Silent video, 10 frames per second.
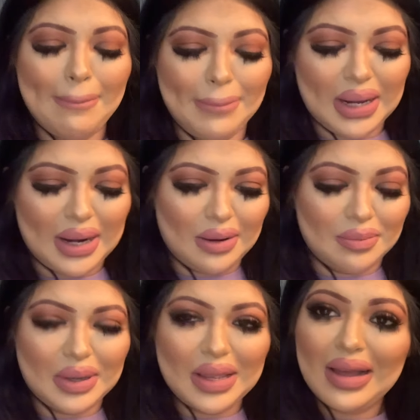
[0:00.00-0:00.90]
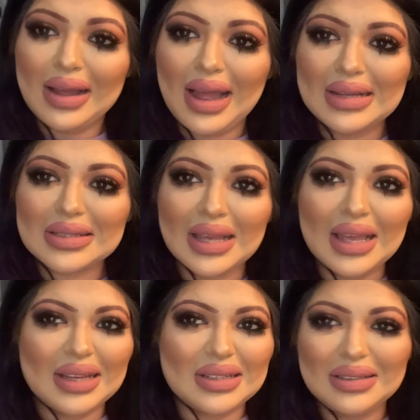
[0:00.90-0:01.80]
But, um, but yeah, guys,
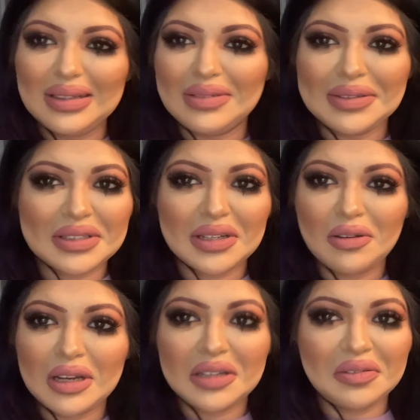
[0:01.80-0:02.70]
it was just a quick